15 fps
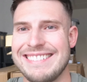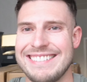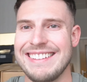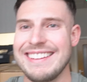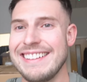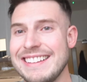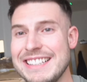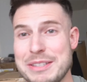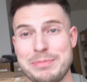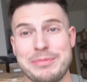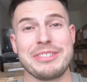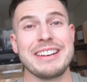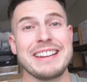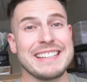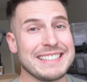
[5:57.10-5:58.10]
It's
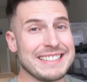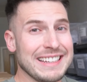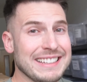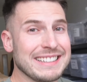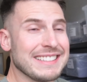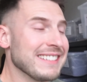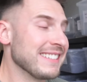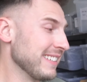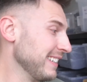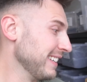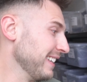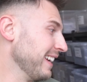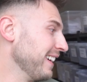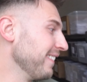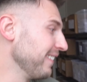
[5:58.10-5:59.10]
pretty sick to see, you
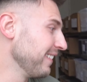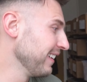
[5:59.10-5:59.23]
know,